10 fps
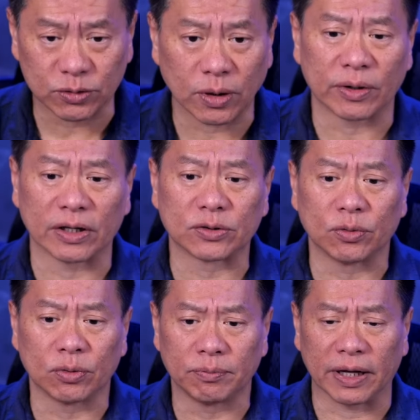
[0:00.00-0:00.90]
that's why when I
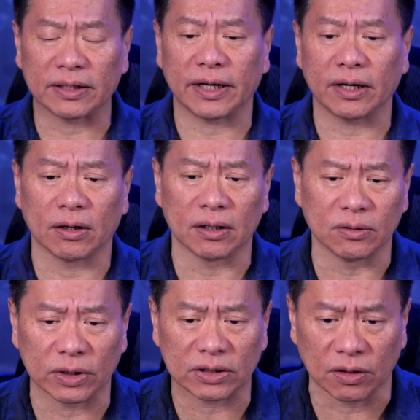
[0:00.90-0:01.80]
was meditating
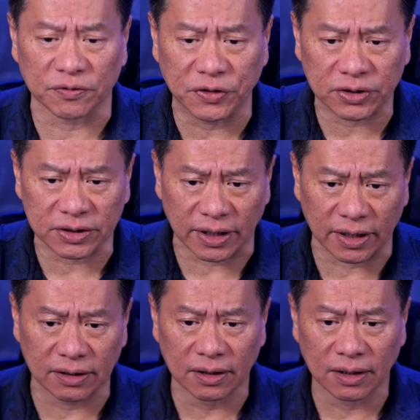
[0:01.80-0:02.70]
on what Confucius
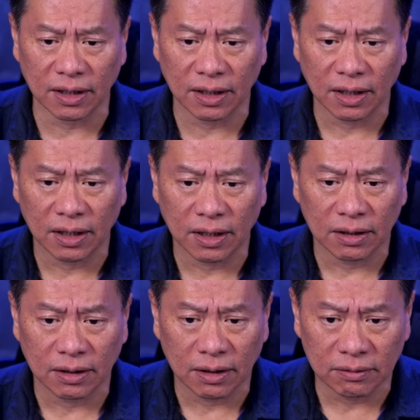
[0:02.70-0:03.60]
said,
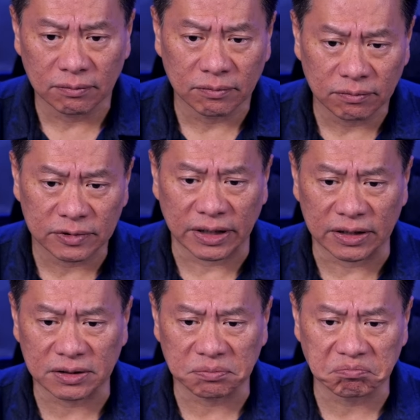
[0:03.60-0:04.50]

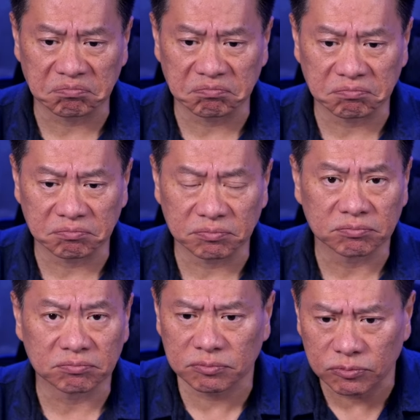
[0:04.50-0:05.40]
says,
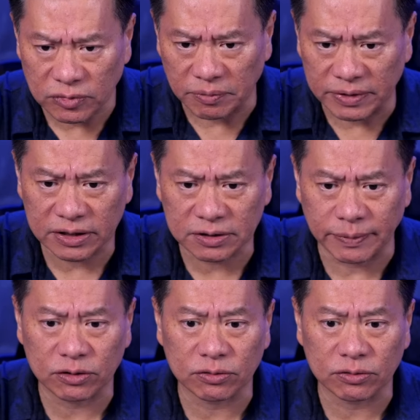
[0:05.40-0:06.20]
let me just